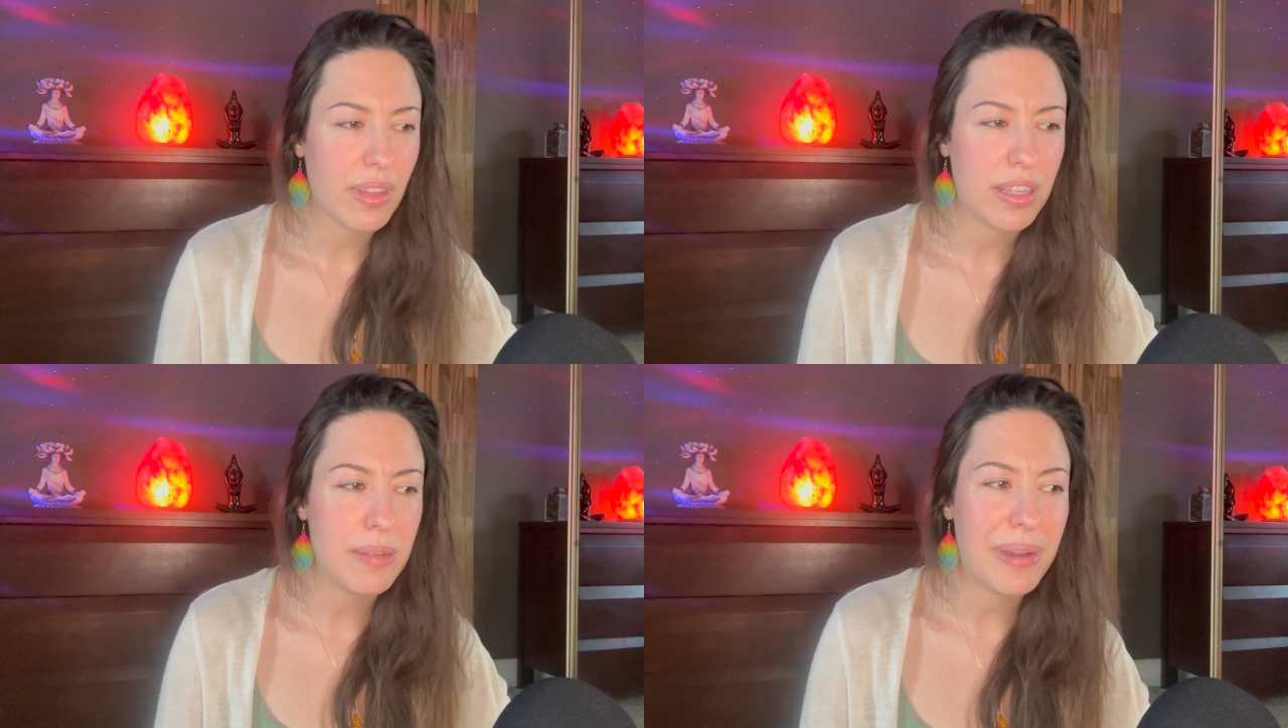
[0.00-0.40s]

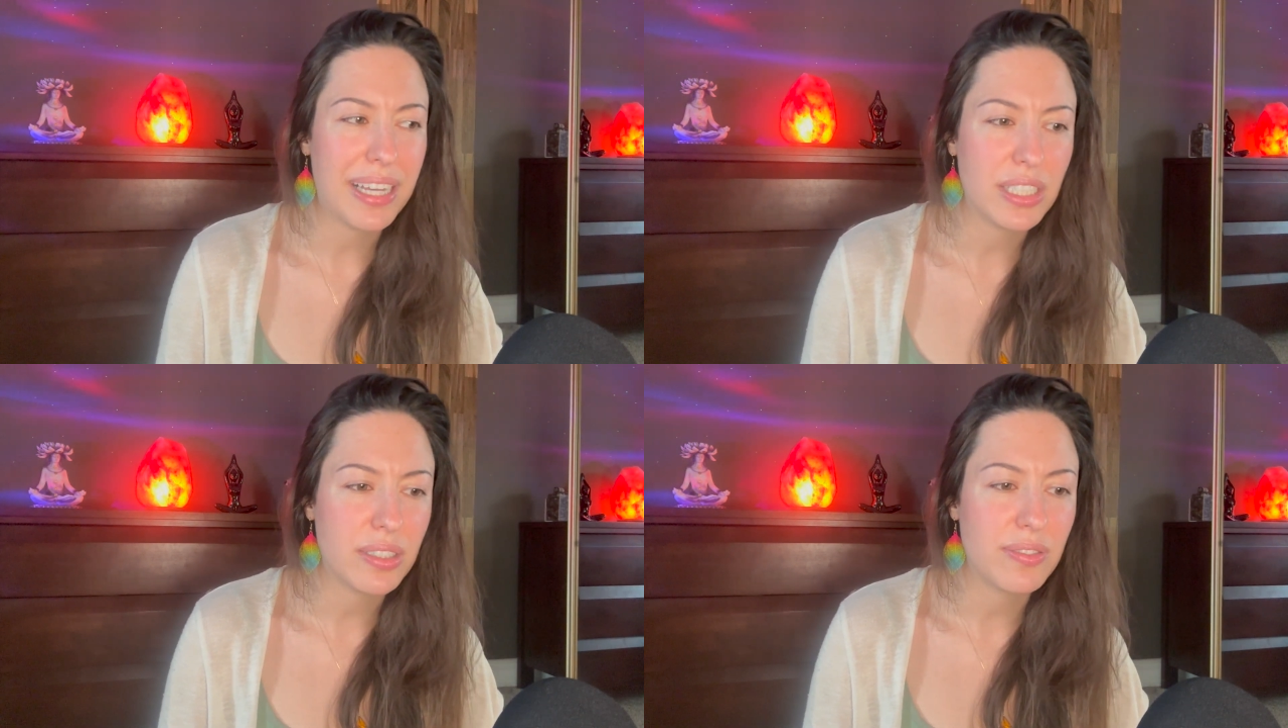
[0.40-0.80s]
in the
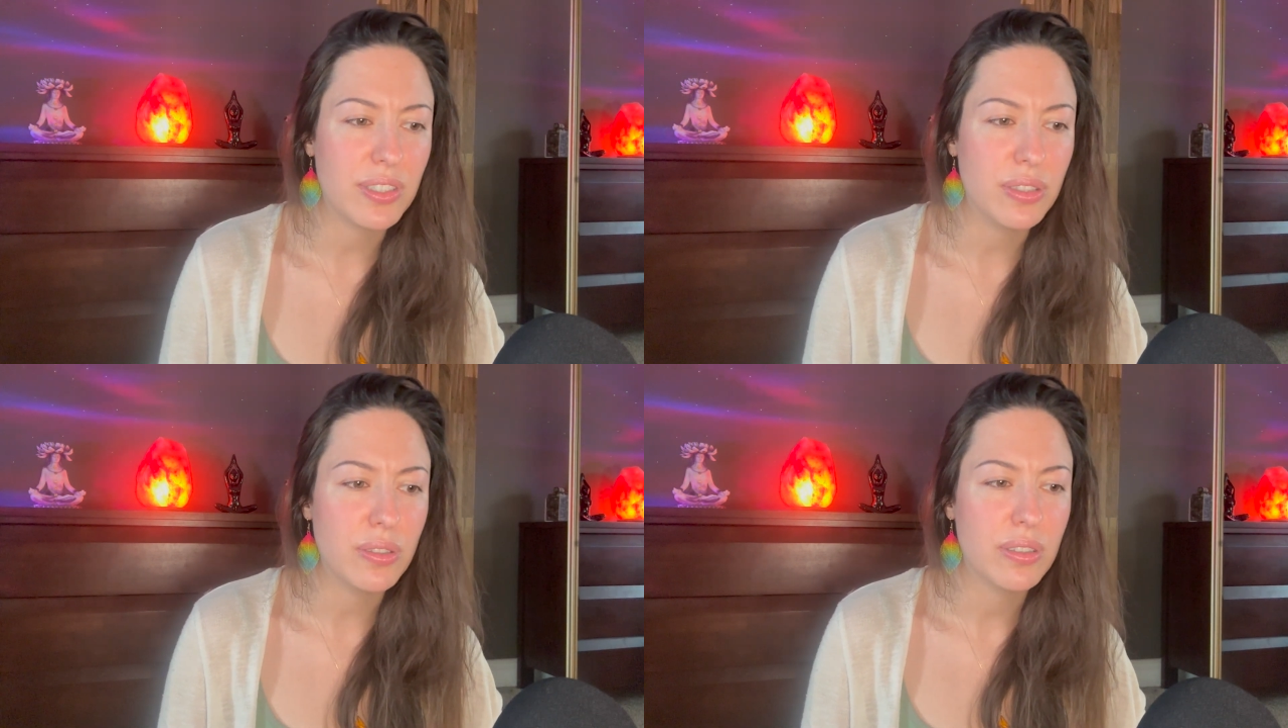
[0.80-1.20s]
past
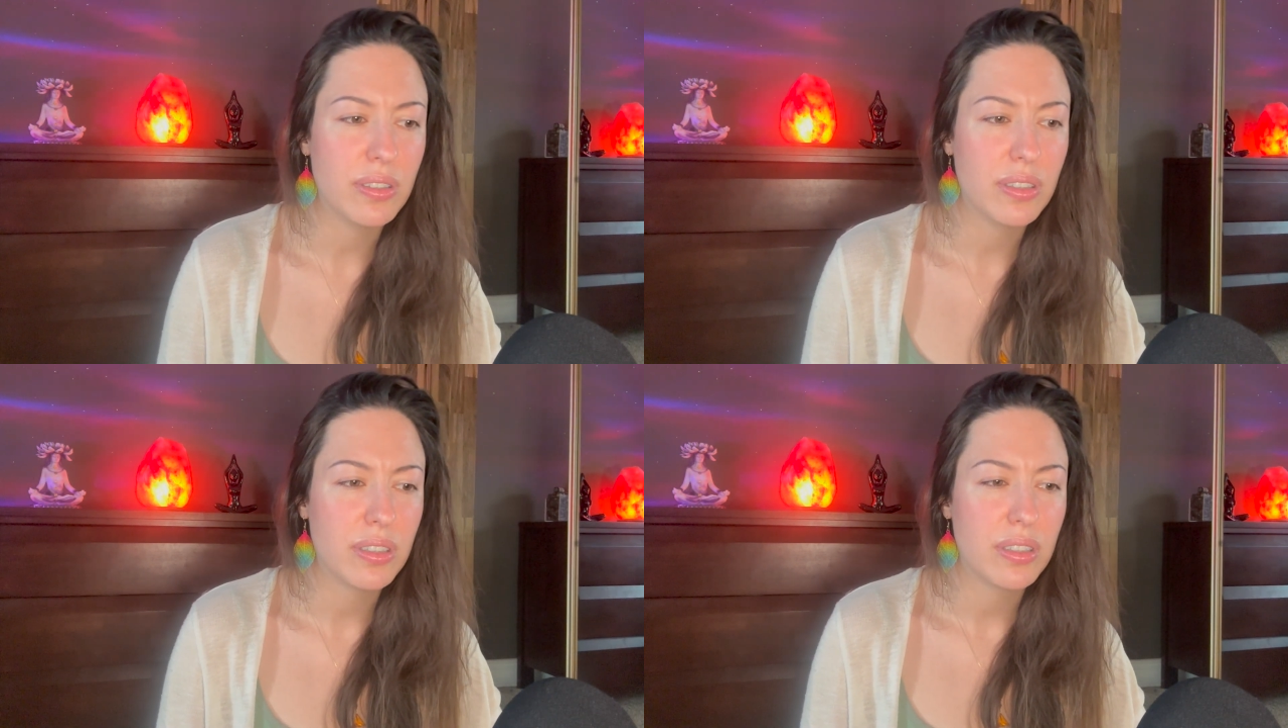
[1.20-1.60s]
few
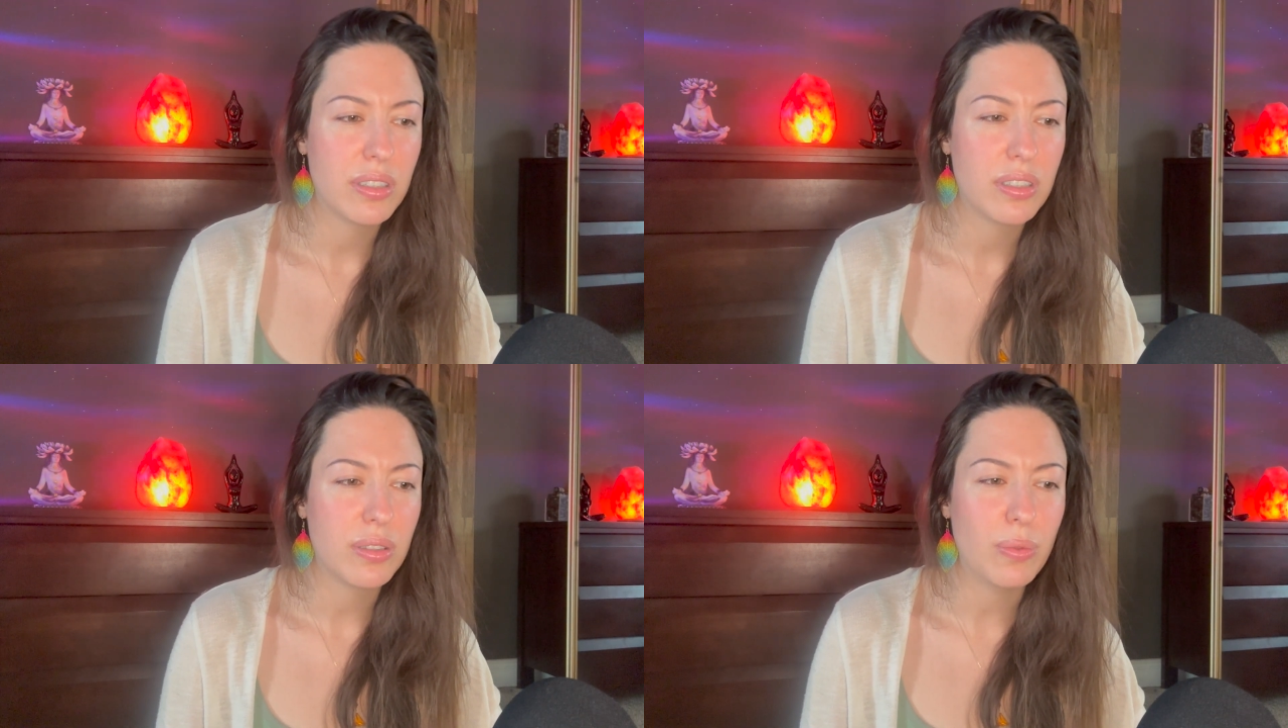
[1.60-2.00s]

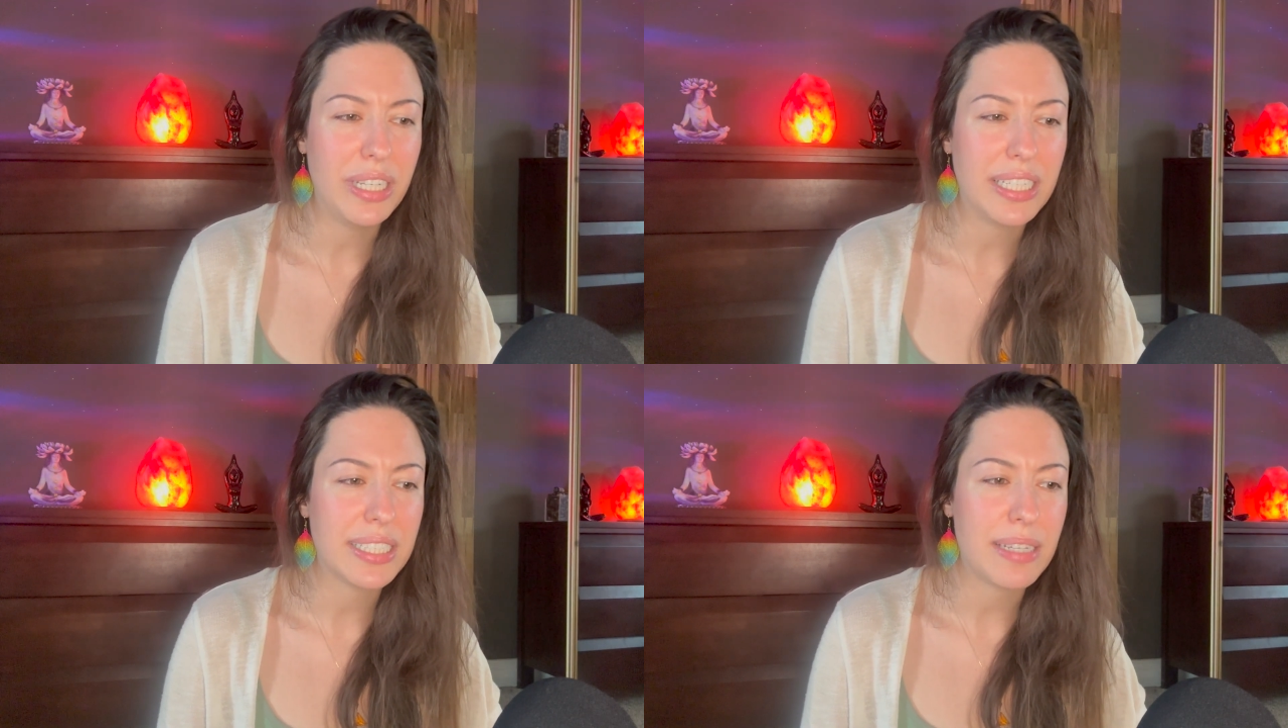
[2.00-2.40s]

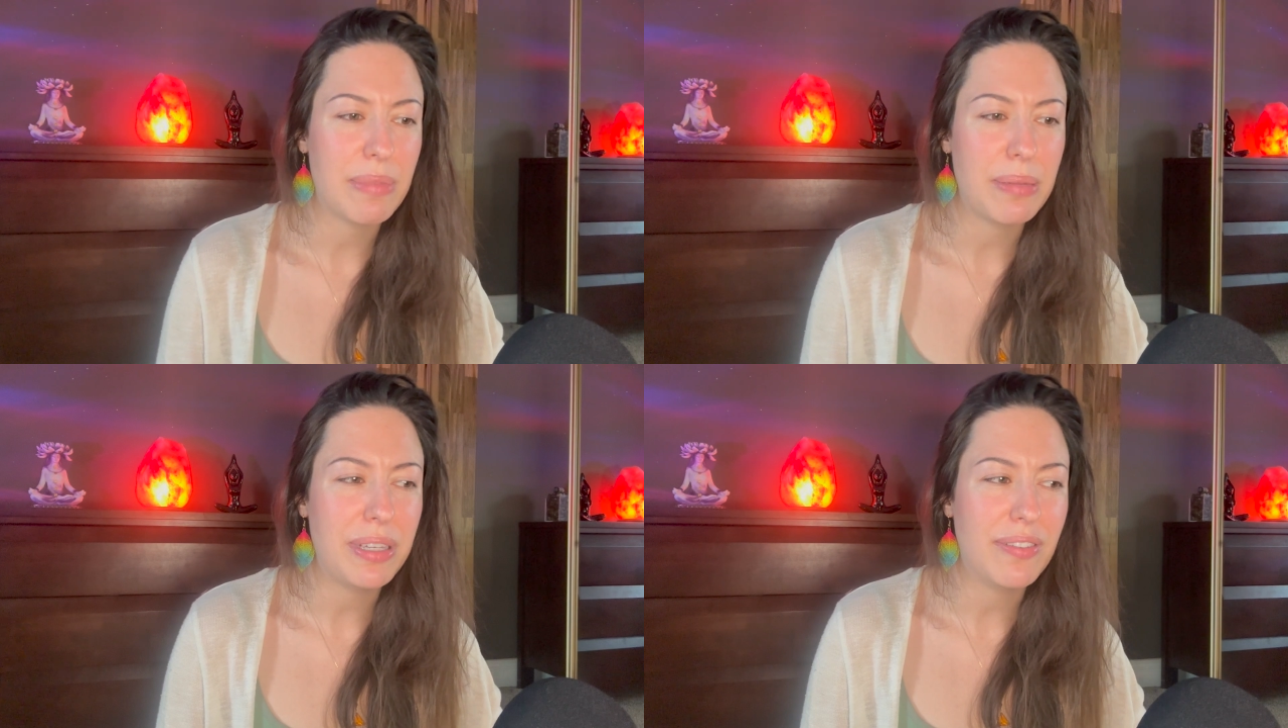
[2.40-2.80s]
weeks and
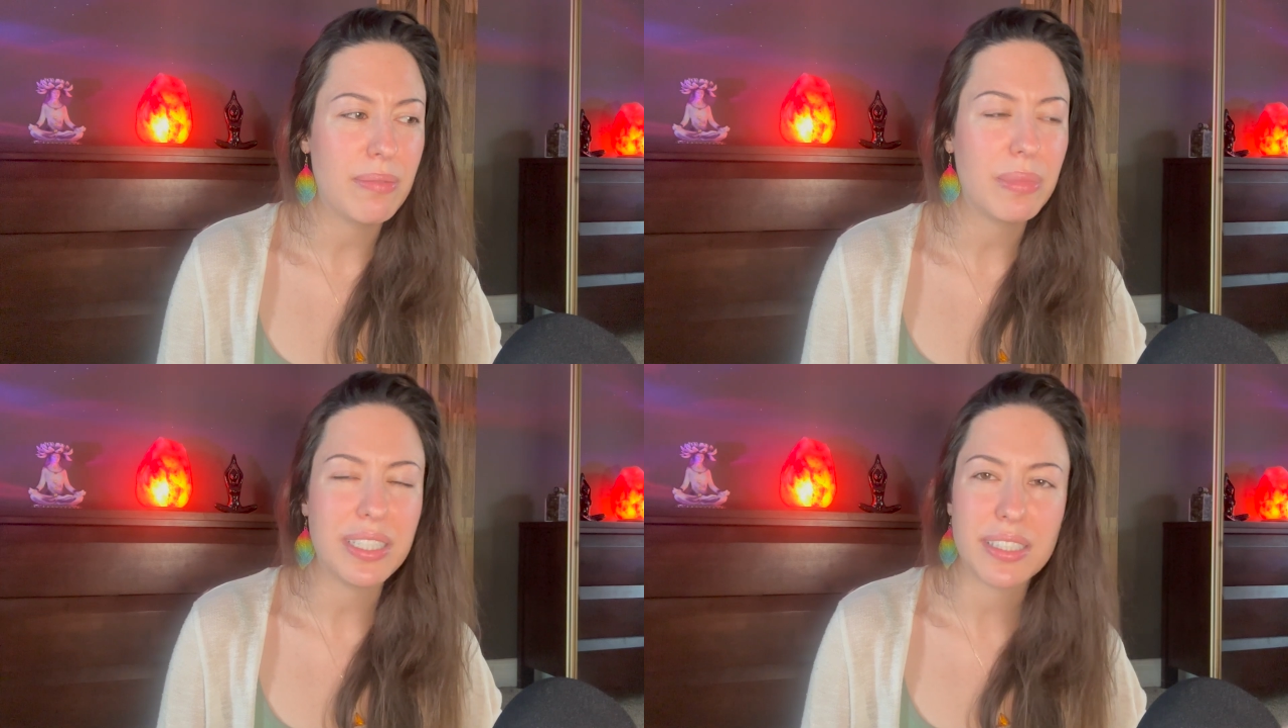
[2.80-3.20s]
maybe
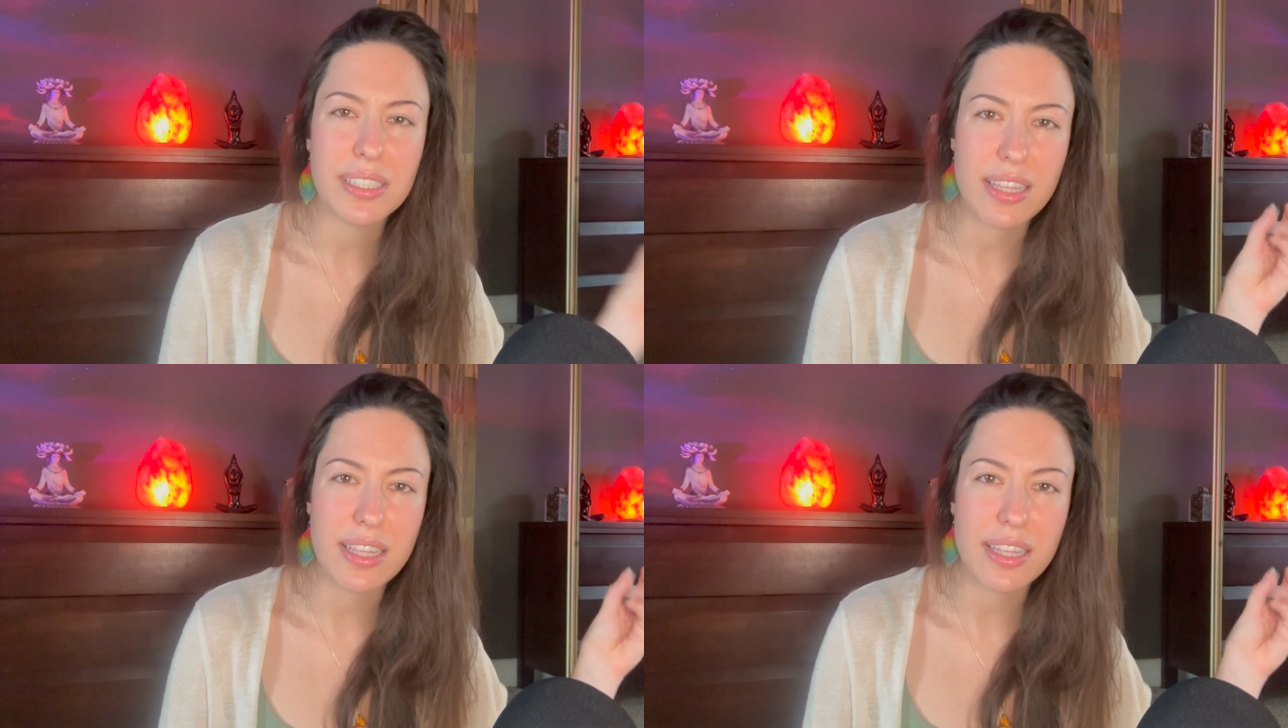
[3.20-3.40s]
even months,